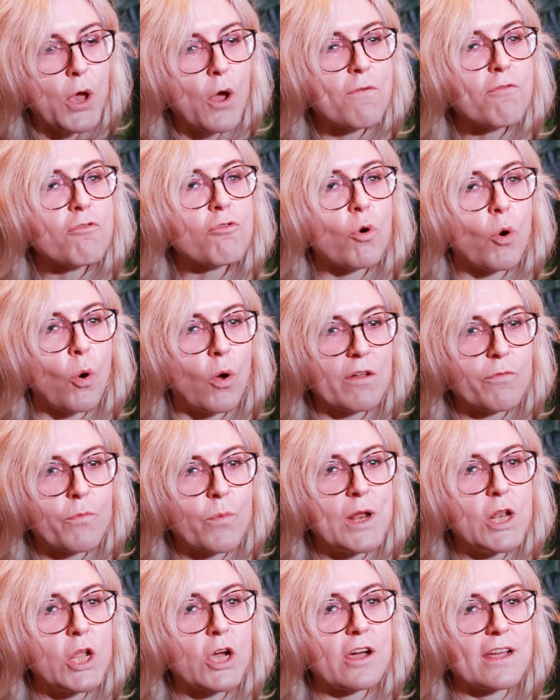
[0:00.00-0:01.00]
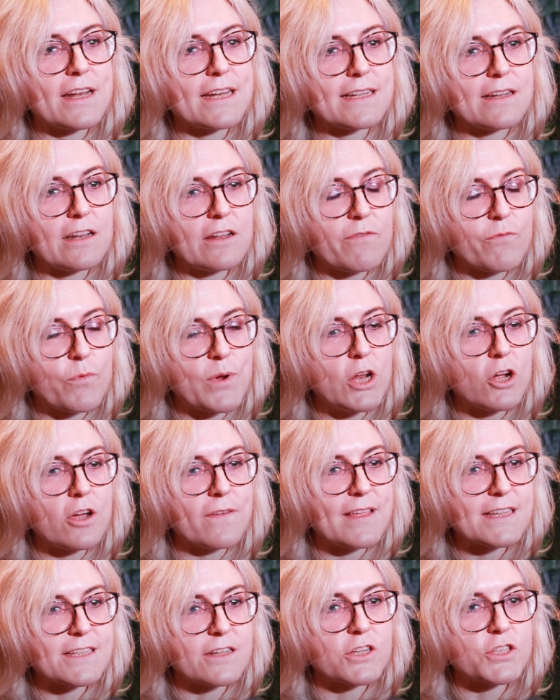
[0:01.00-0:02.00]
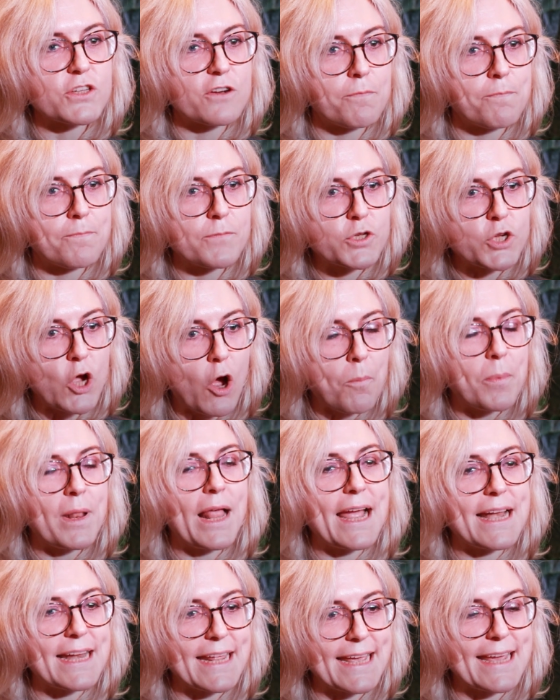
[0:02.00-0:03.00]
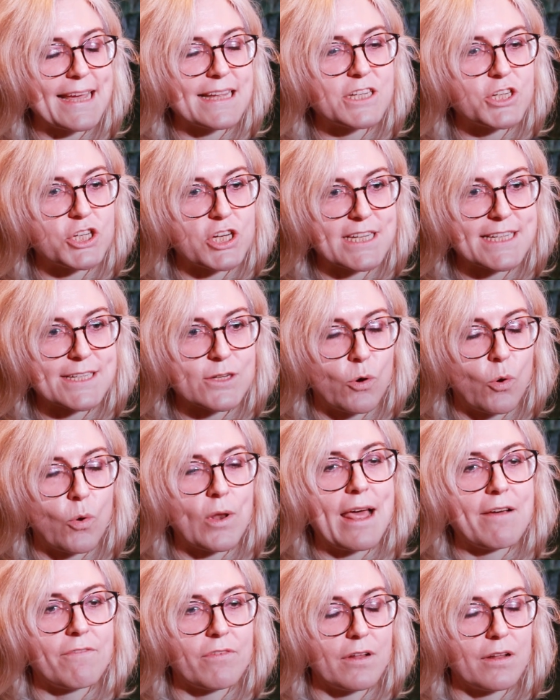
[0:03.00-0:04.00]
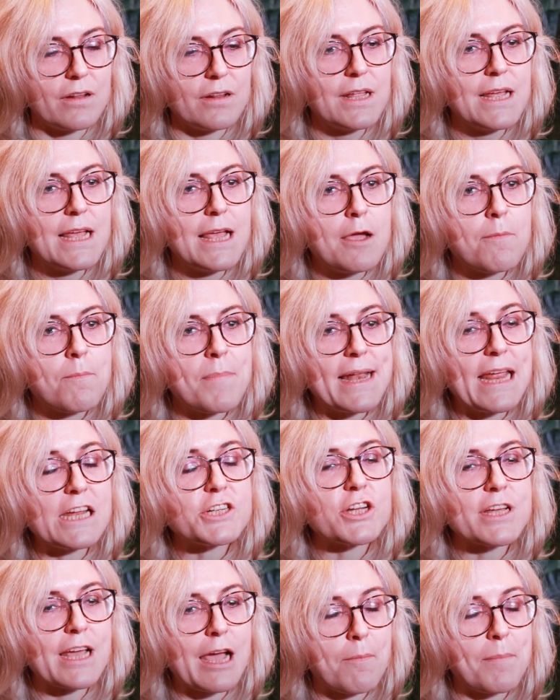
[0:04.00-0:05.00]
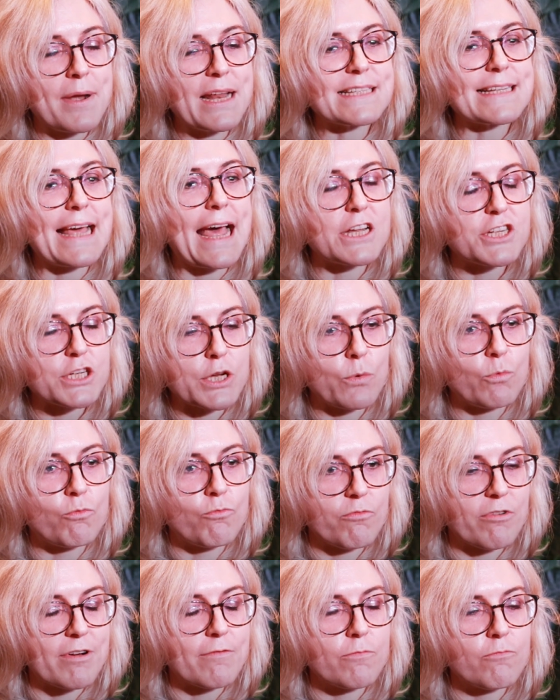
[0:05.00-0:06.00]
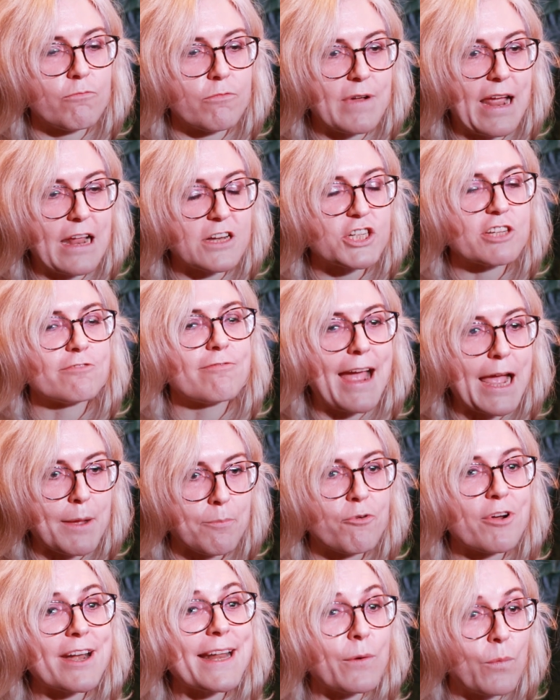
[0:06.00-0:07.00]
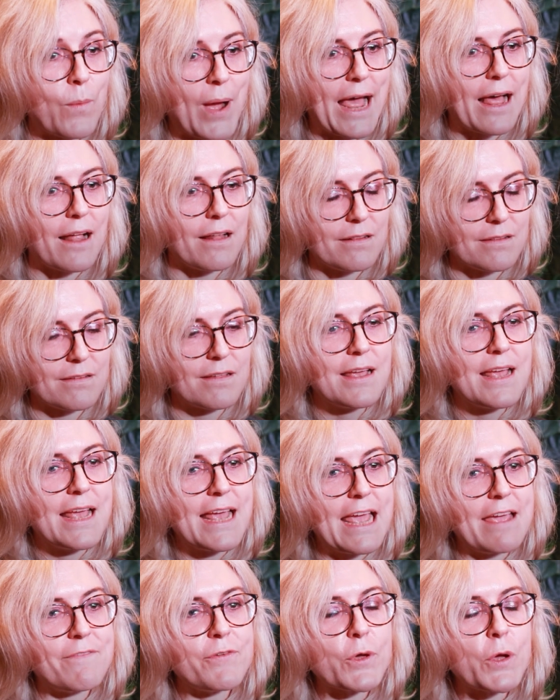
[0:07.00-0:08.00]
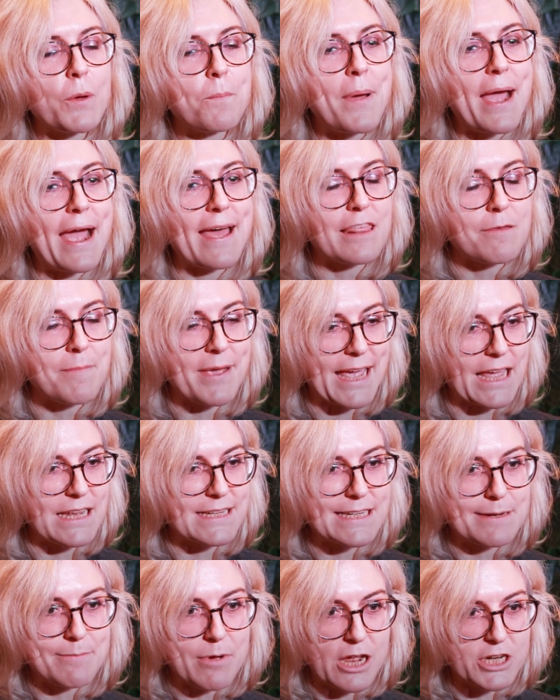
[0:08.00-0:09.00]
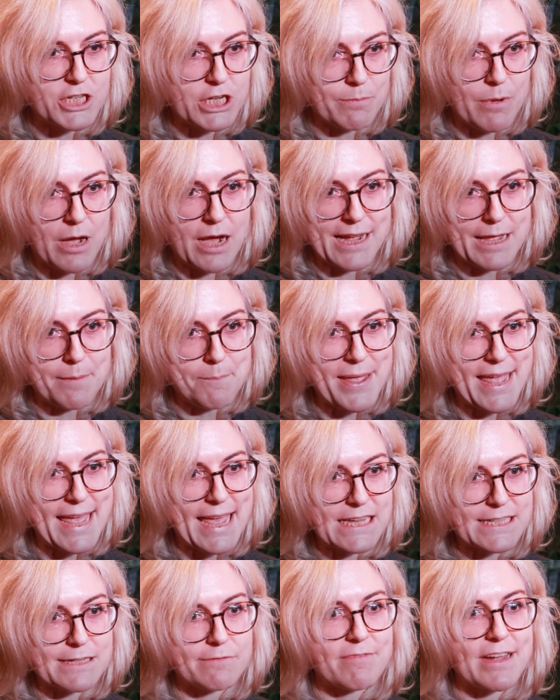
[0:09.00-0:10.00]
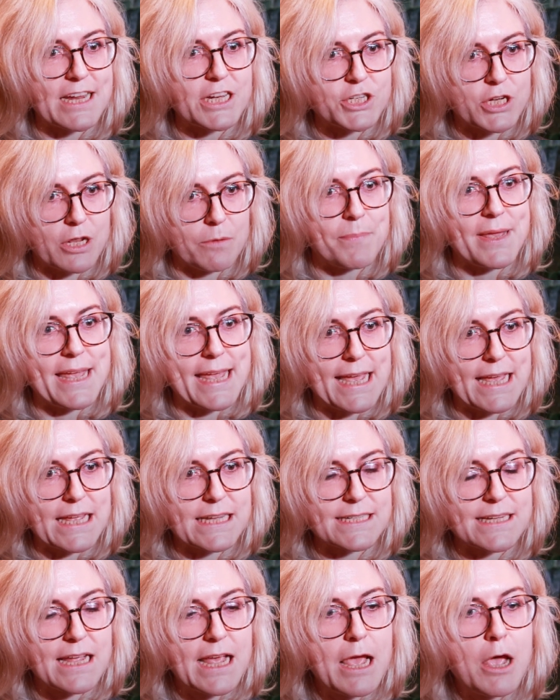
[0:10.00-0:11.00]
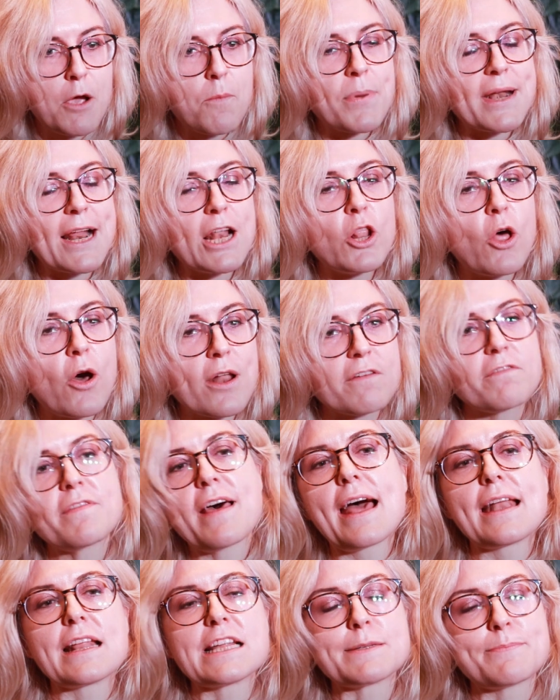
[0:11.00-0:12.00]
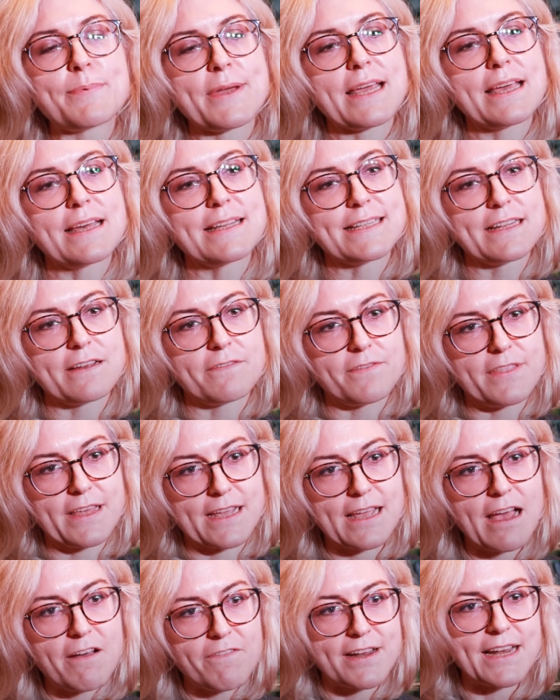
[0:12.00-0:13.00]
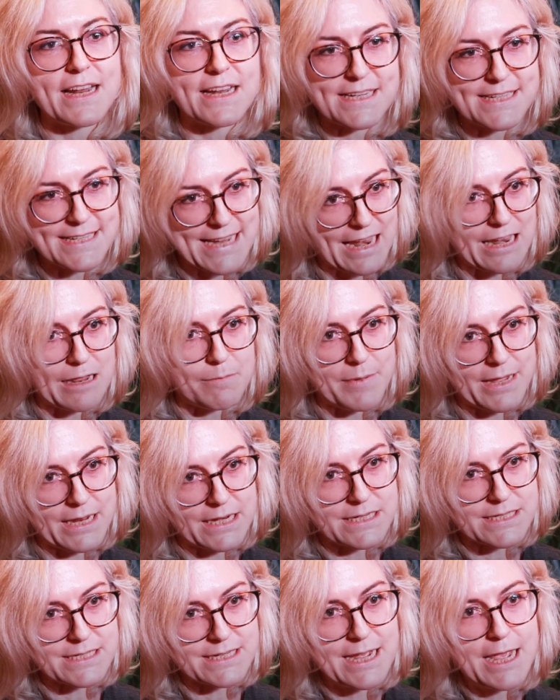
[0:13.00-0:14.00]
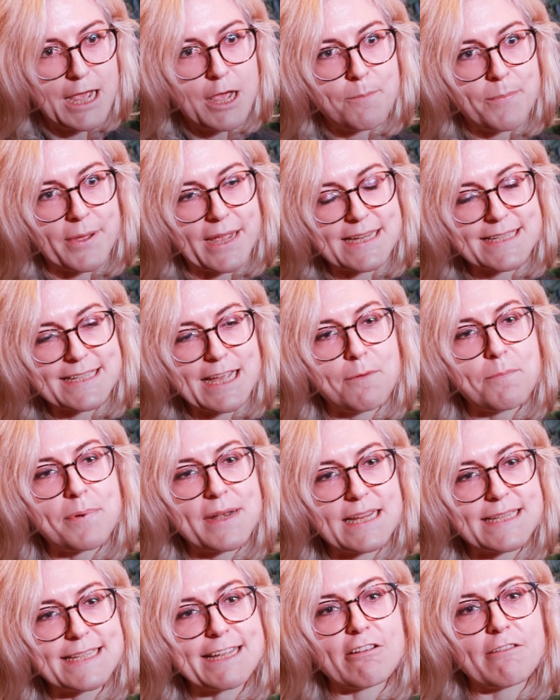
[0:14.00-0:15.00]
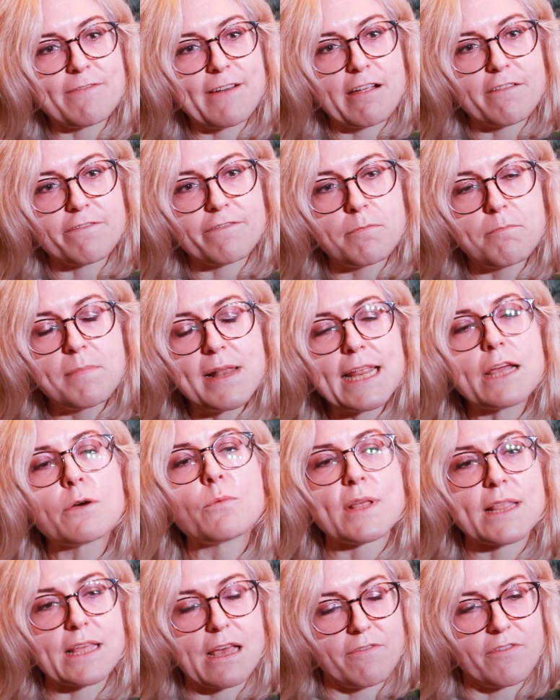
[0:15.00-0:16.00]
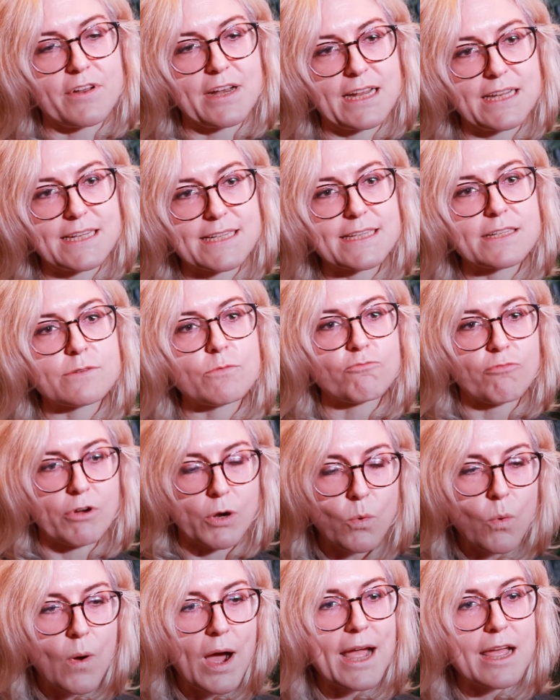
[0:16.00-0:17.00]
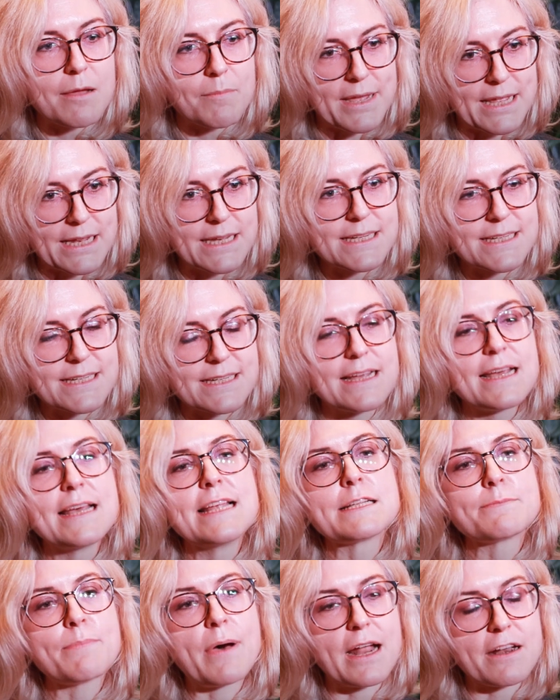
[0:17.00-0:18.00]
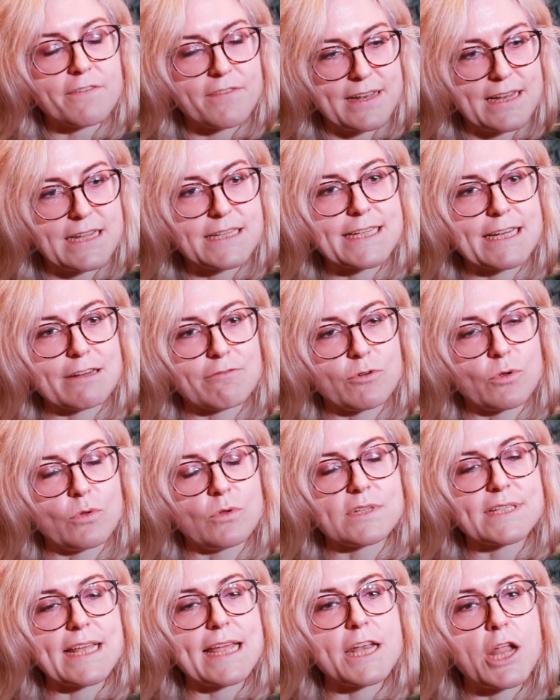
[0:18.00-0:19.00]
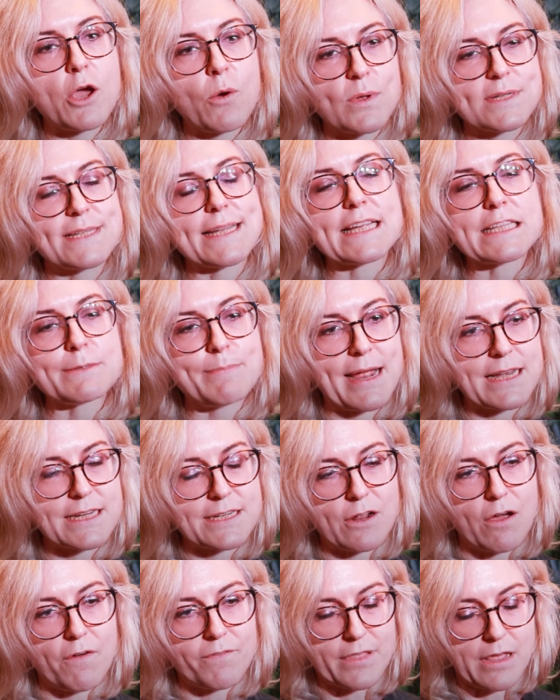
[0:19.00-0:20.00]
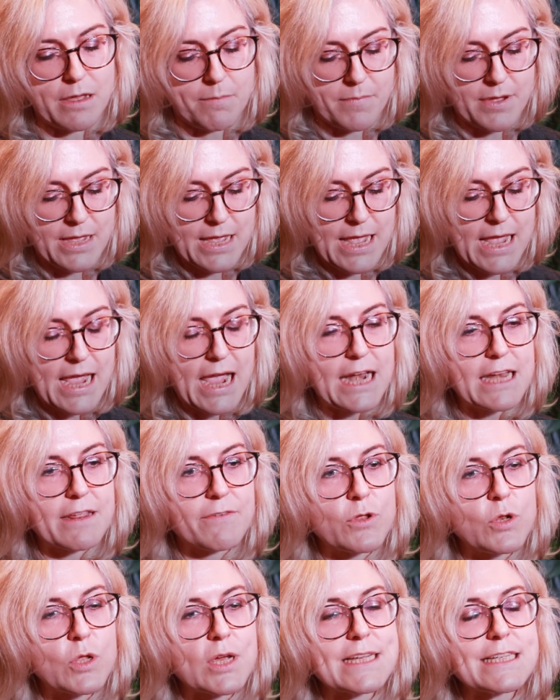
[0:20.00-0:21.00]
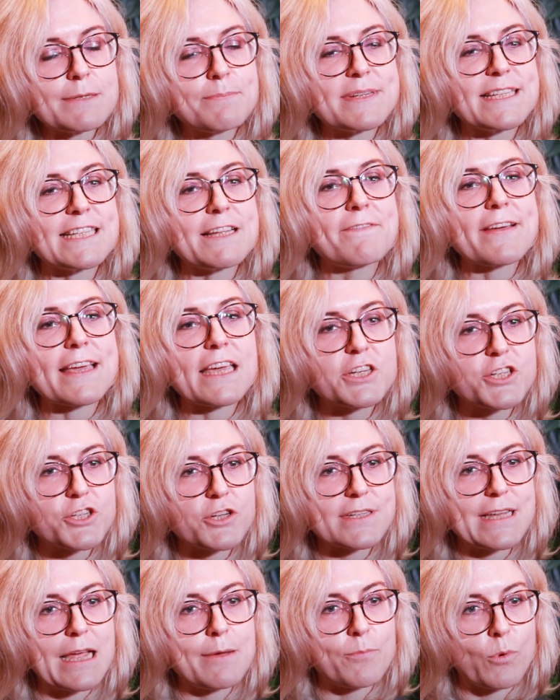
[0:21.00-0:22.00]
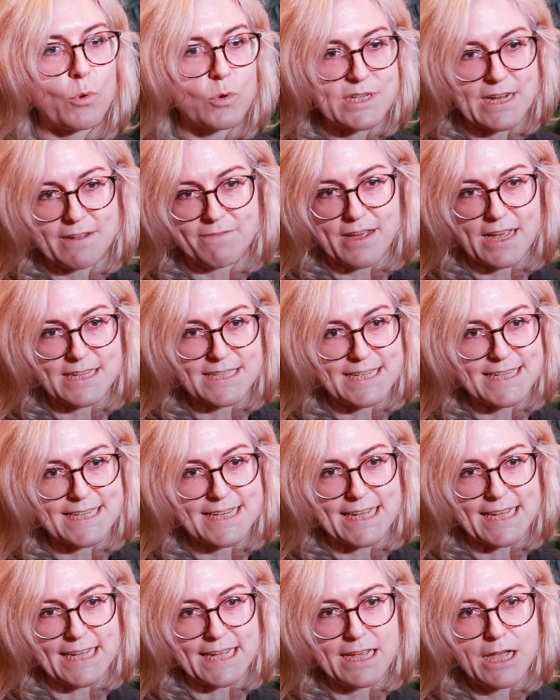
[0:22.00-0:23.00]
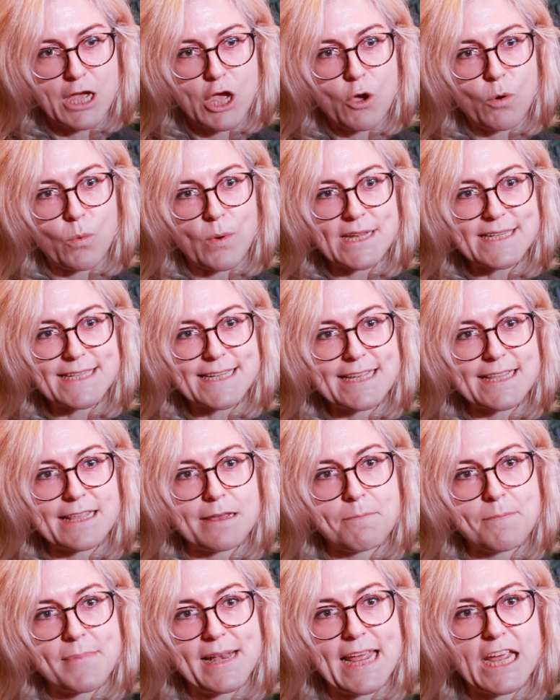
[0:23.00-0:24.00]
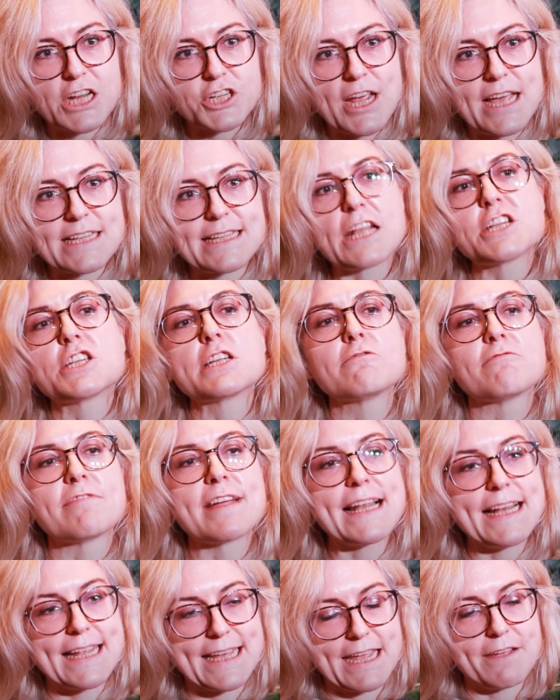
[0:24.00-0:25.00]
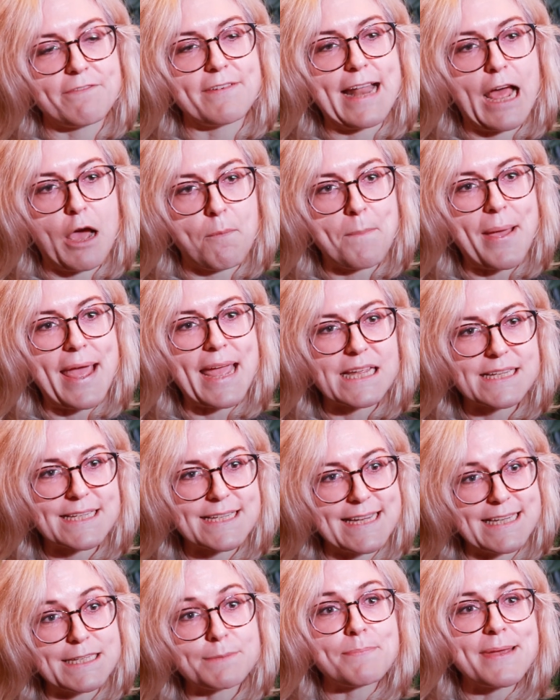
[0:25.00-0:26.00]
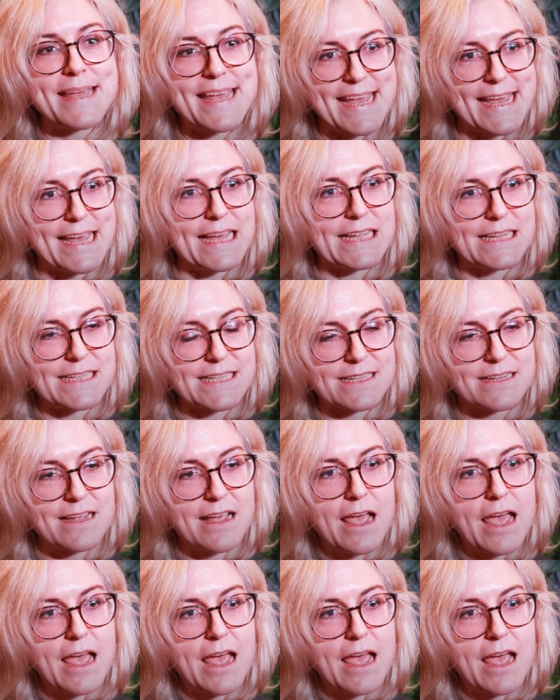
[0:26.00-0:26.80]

overall, if we look at this on a sort of top-line ESG score level, Malaysian companies actually rank pretty well if you compare them against emerging market peers and regional peers. But a lot of that is because of the governance element, because companies here are very familiar with governance requirements. It's part of the listing rules. They know what's expected of them. And if you look at specific issues like board diversity, we see that Malaysia has actually really even outpaced its peers,